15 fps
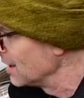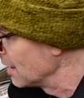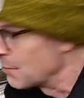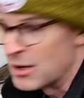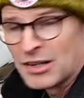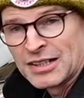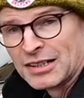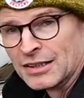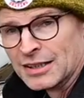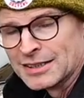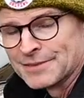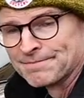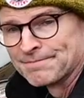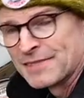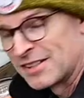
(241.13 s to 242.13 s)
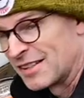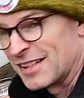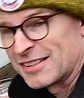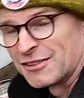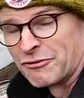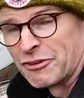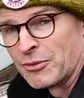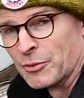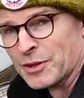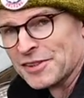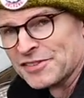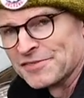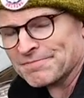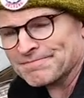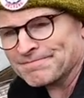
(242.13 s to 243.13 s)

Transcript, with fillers: American lights. So that's the front ones.